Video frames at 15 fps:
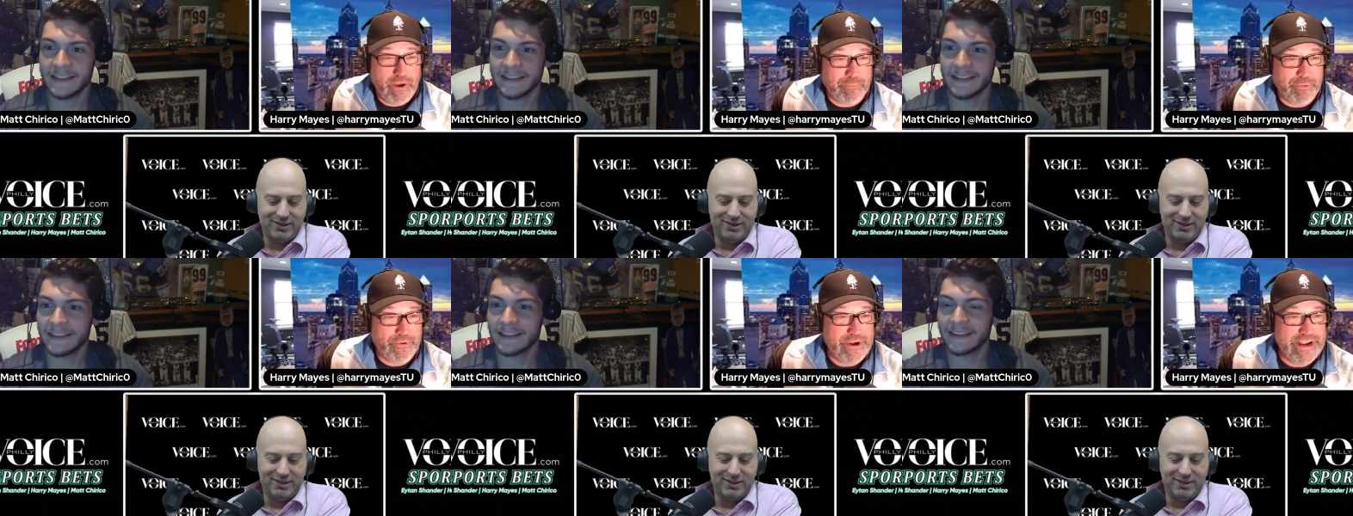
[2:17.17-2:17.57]

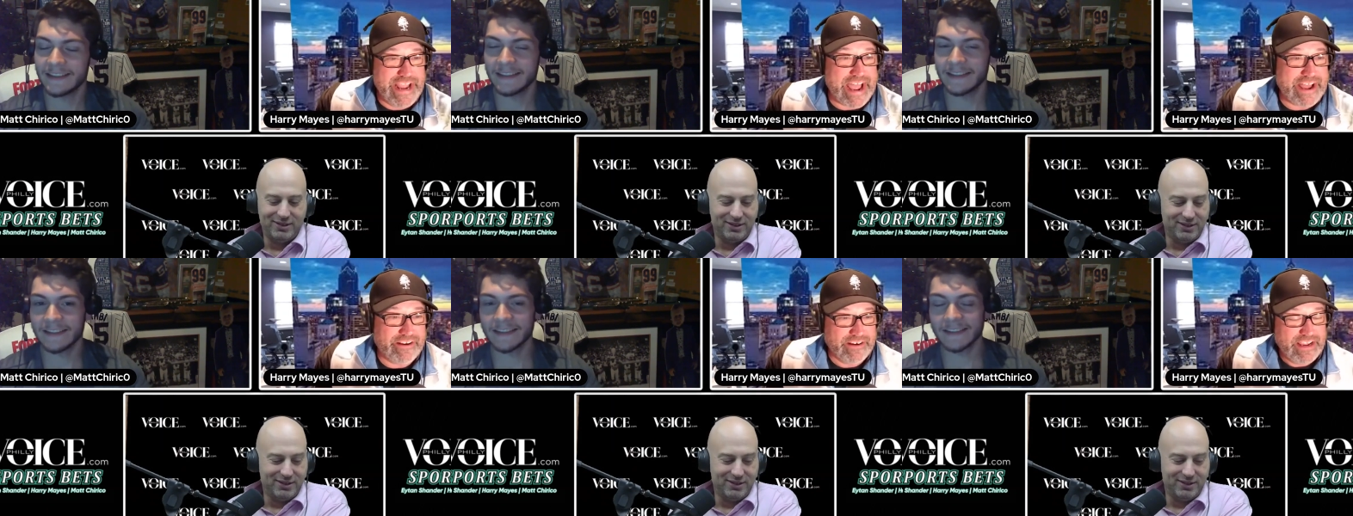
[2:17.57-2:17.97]
Speaker 1: point
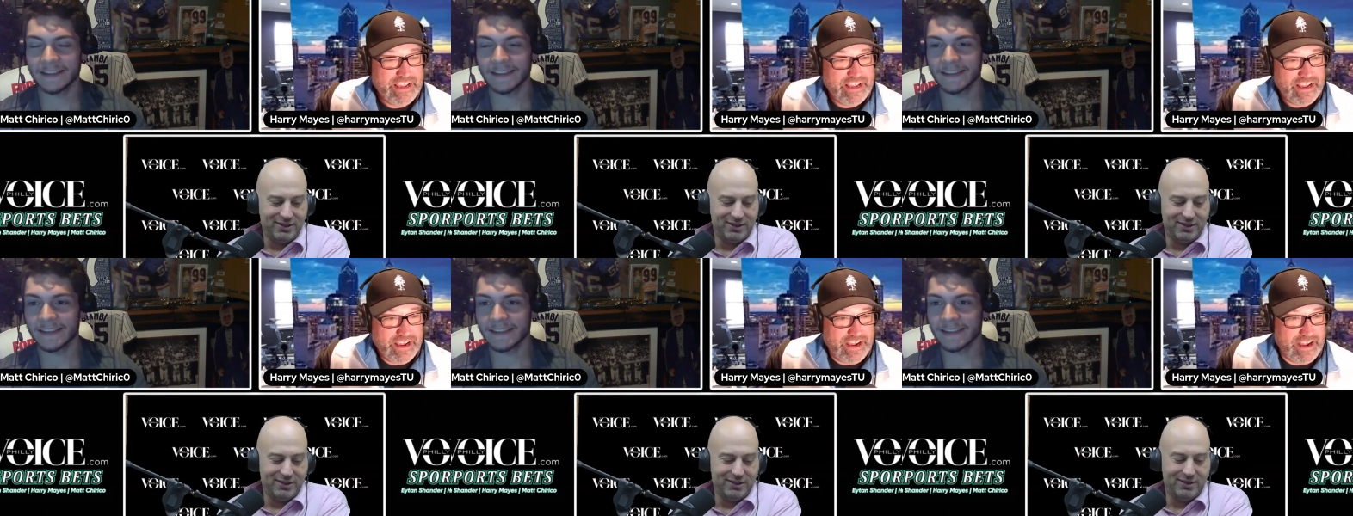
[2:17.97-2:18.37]
out,
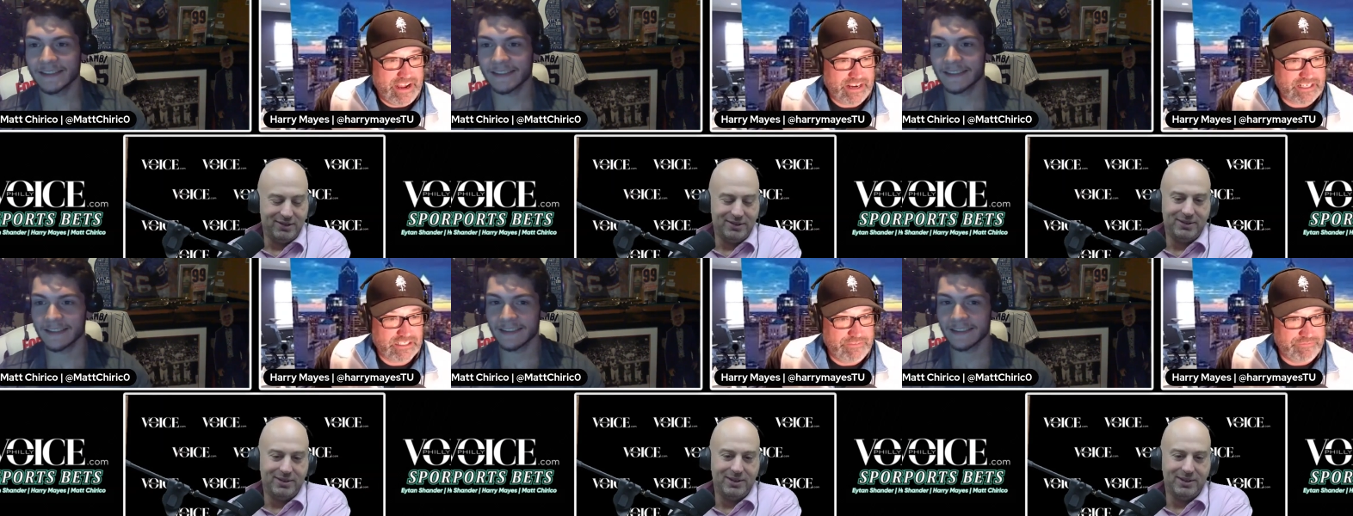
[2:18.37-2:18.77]
uh,
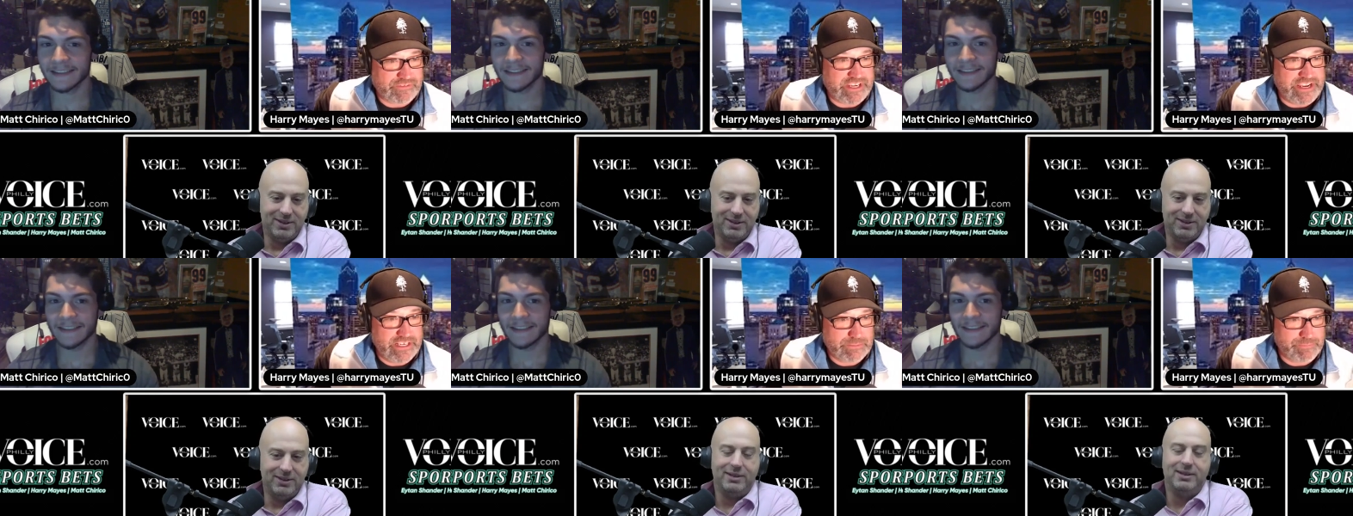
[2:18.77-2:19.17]
Cliff
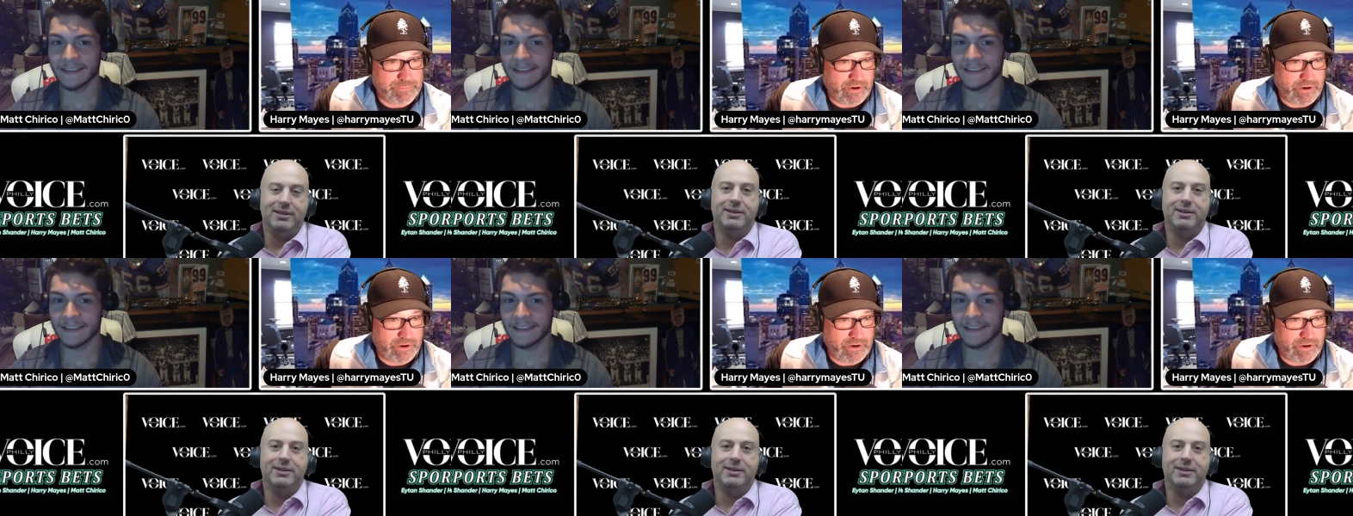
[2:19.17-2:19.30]
Kingsbury